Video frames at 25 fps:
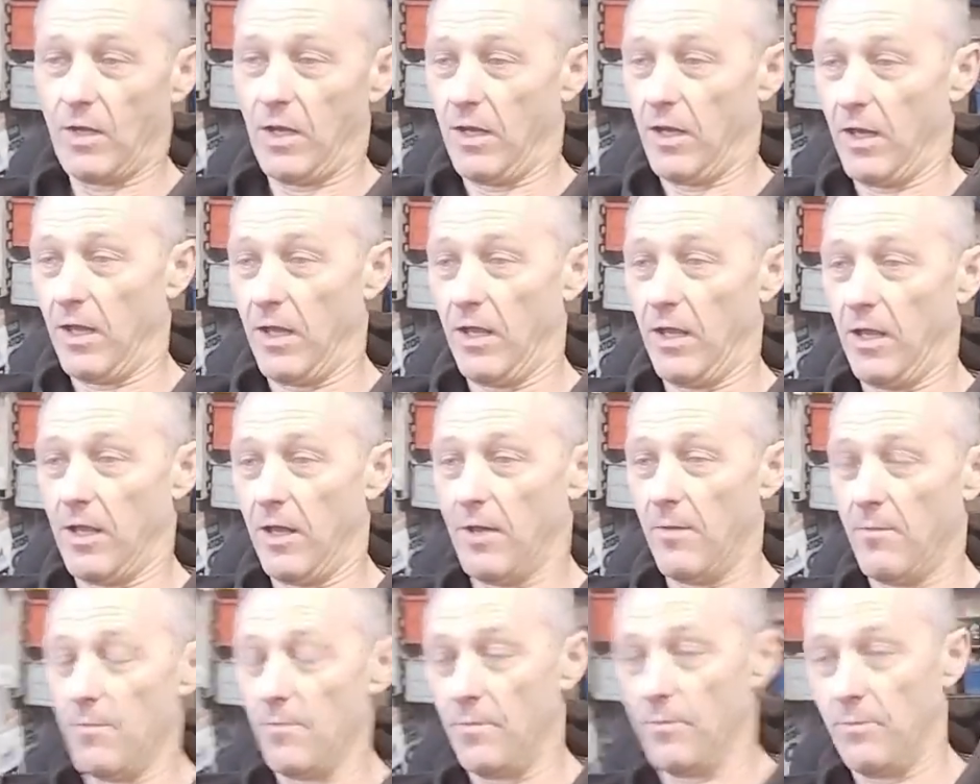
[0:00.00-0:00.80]

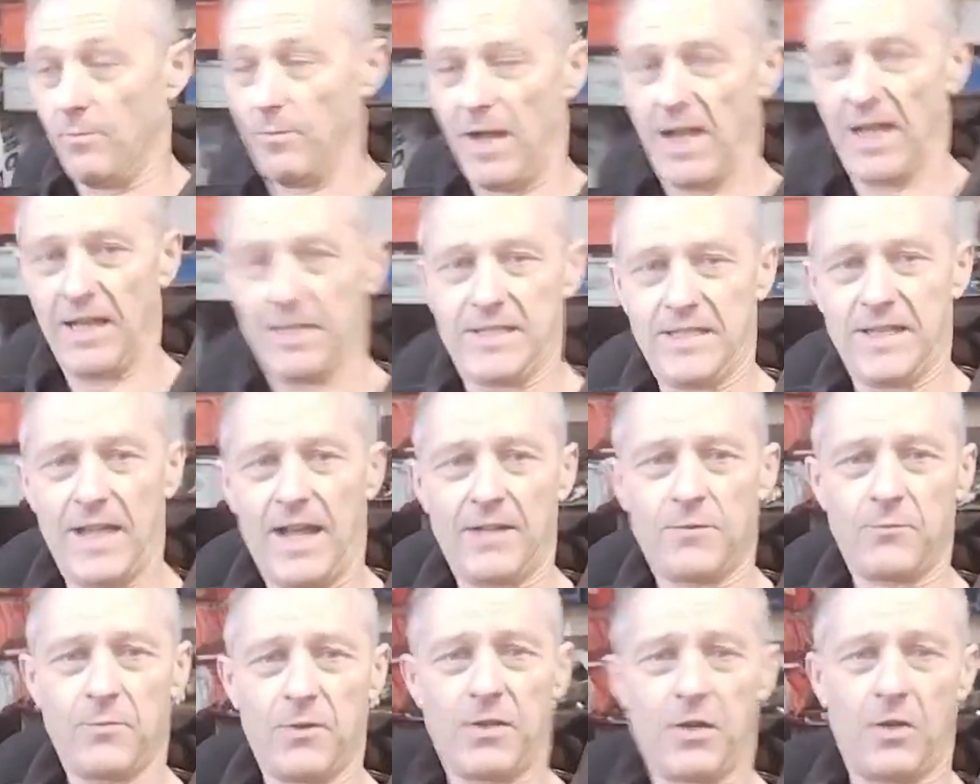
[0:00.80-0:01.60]
My
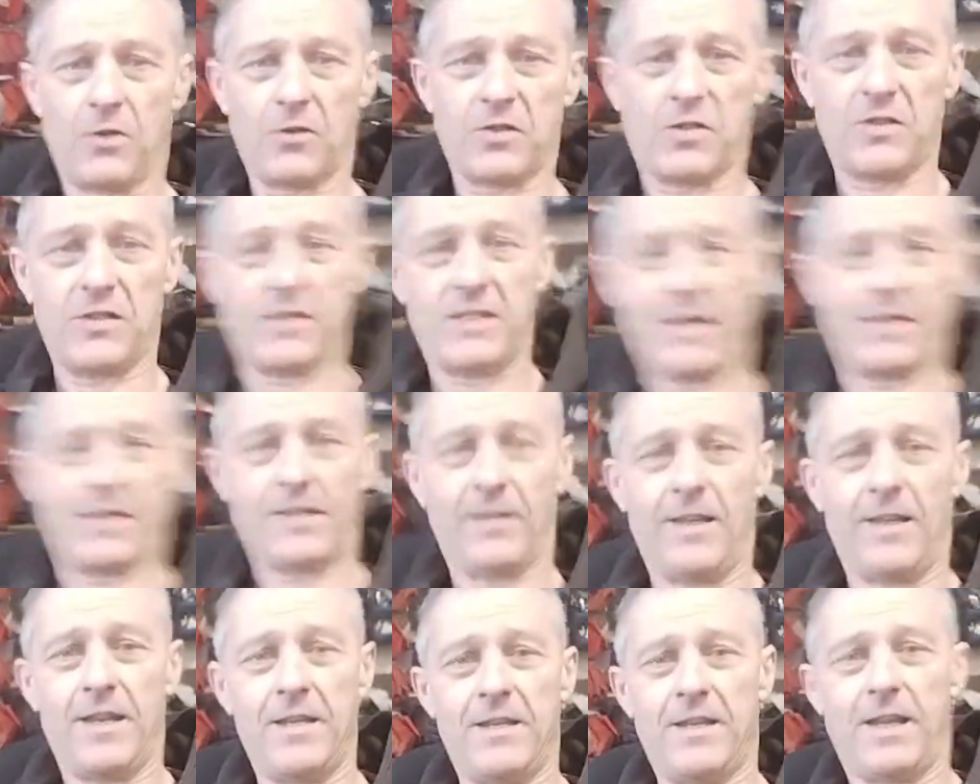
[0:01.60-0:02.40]
dad with the
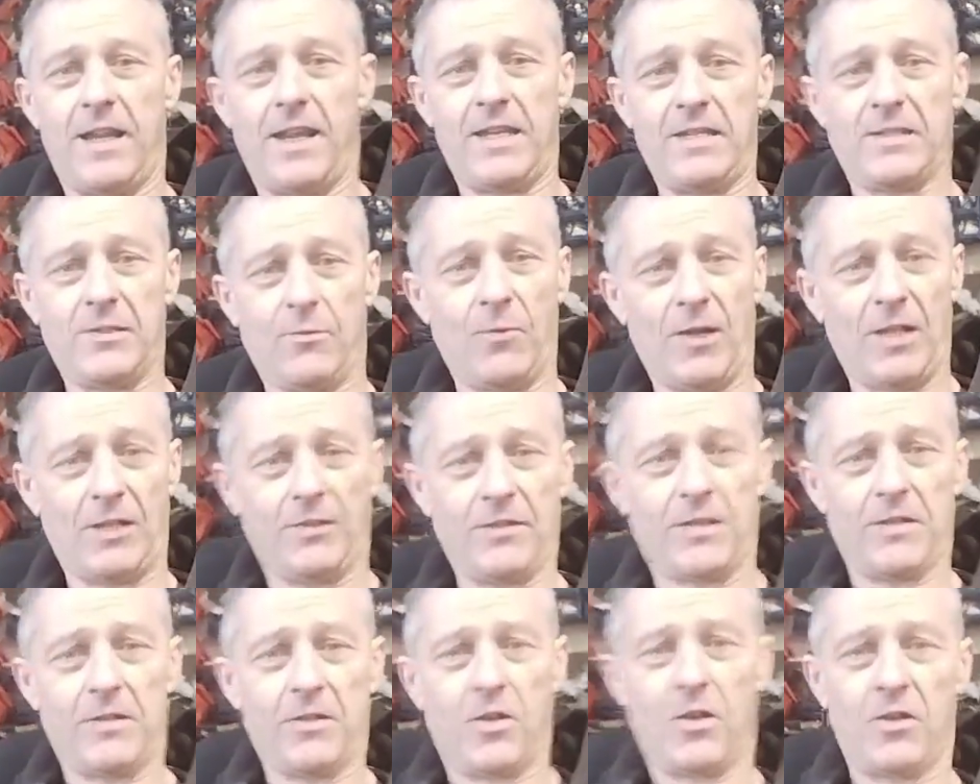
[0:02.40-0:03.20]
oxyacetylene is a
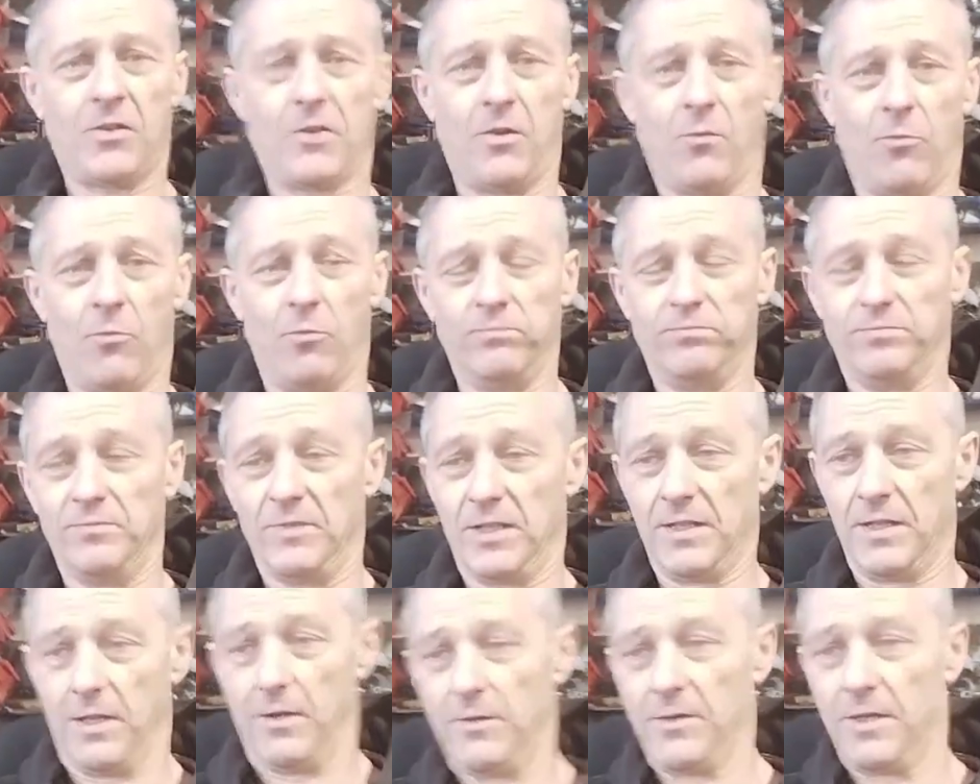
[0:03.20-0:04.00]
welding god, or,
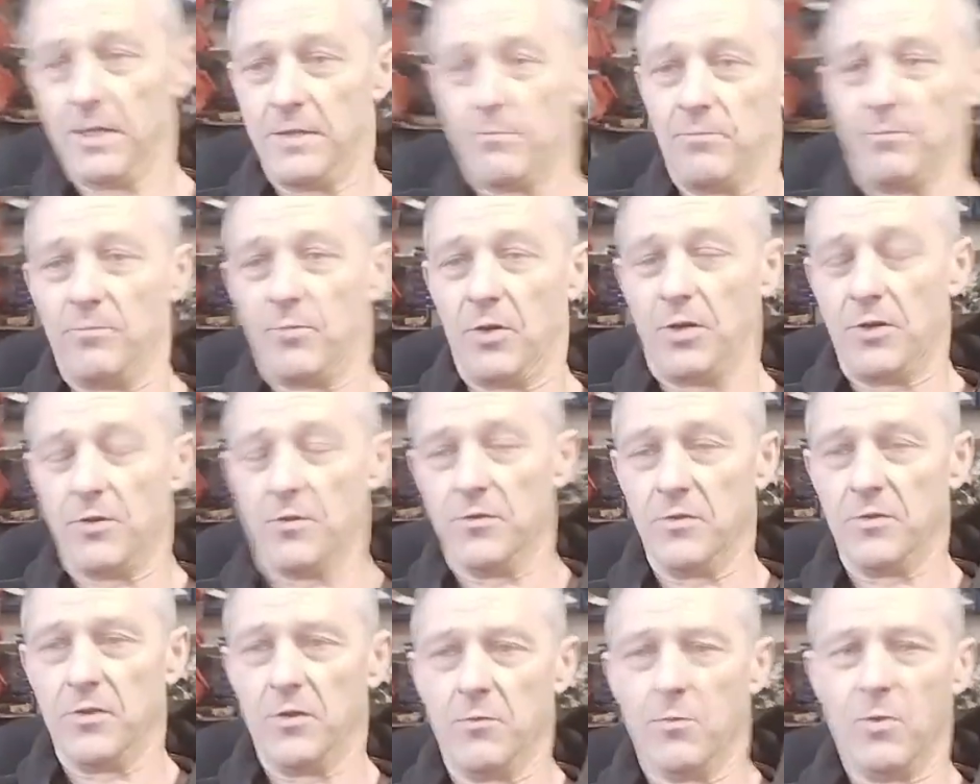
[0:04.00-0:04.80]
you know, he probably
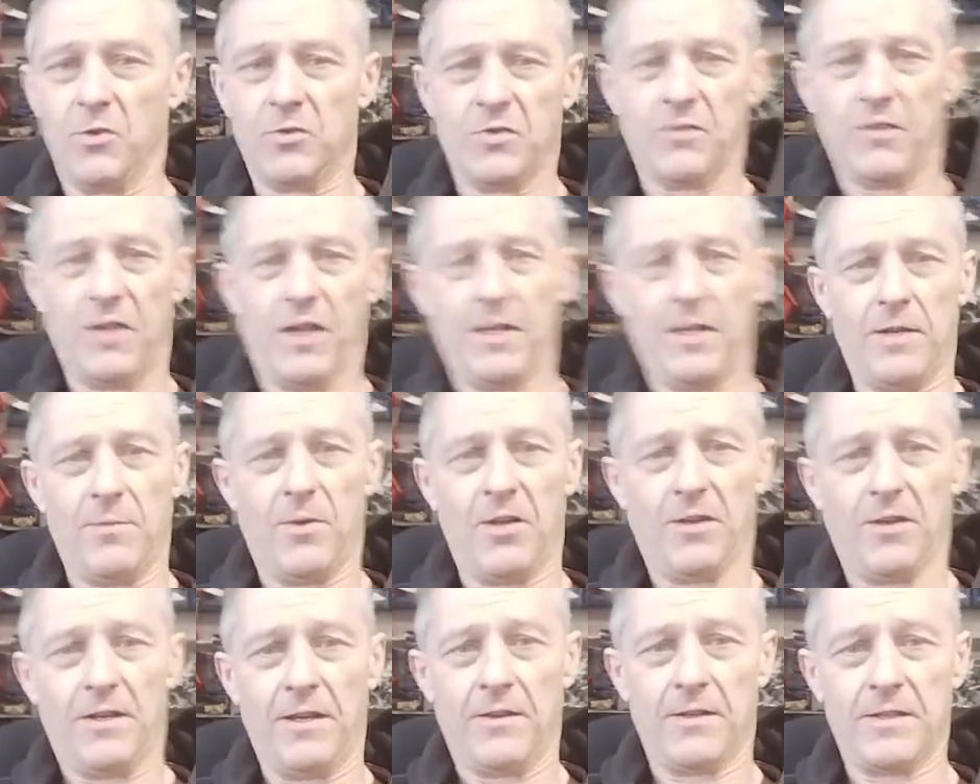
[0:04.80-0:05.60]
doesn't do much of it
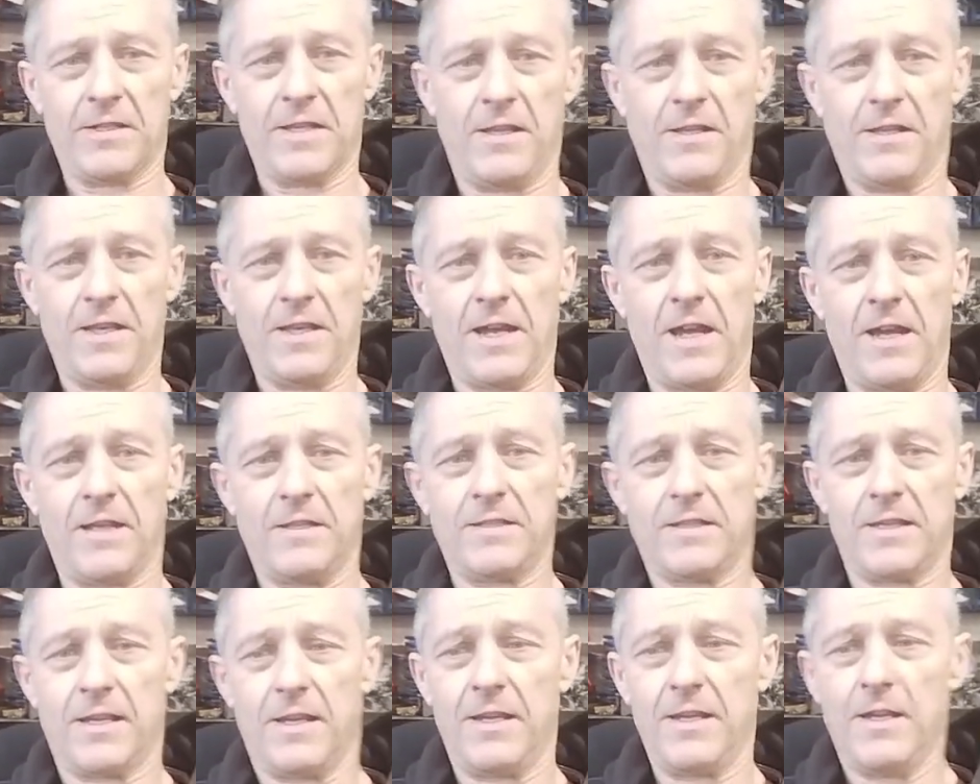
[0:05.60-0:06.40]
anymore now, he's nearly
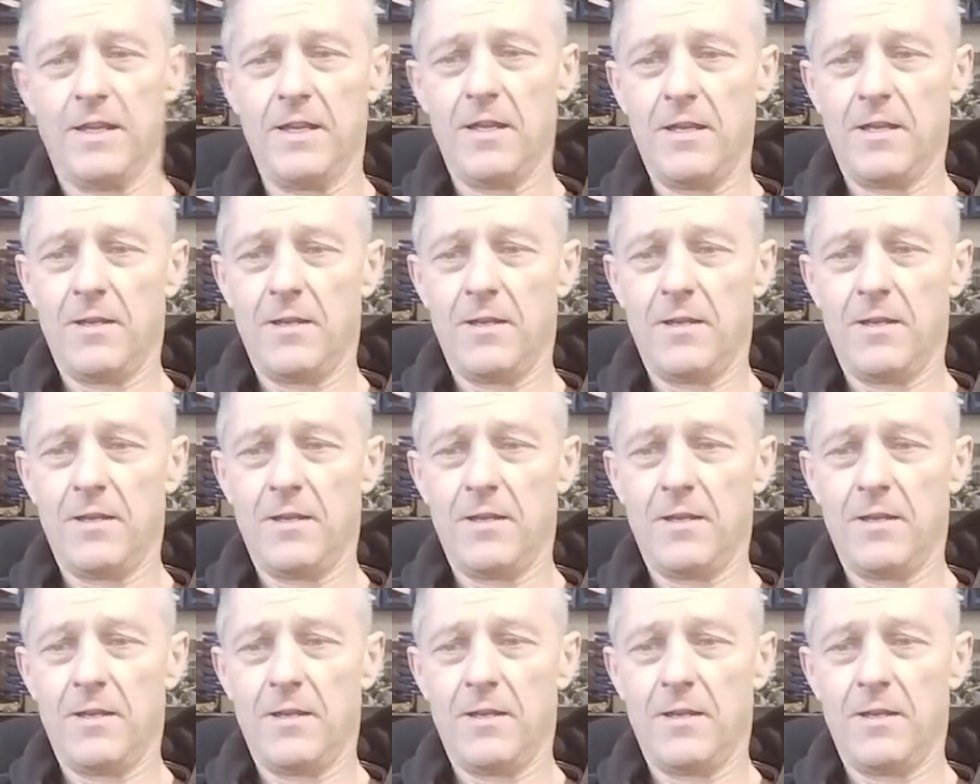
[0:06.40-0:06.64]
90.